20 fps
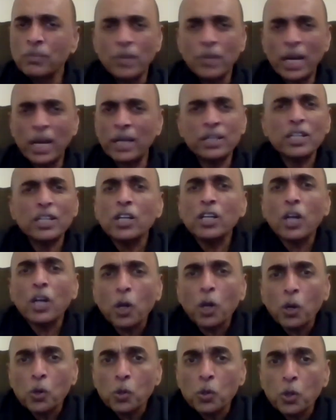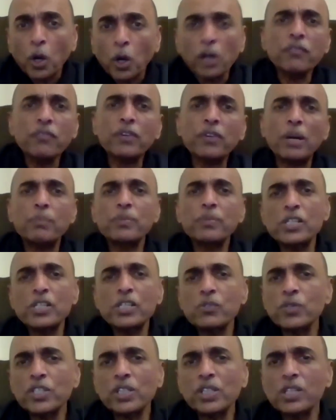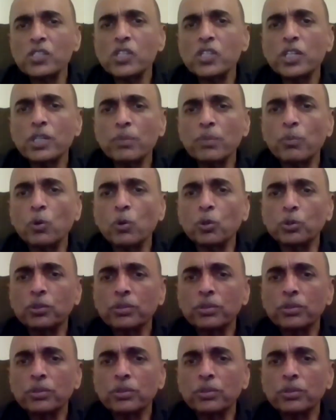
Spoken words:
And there are a lot of companies which consider both.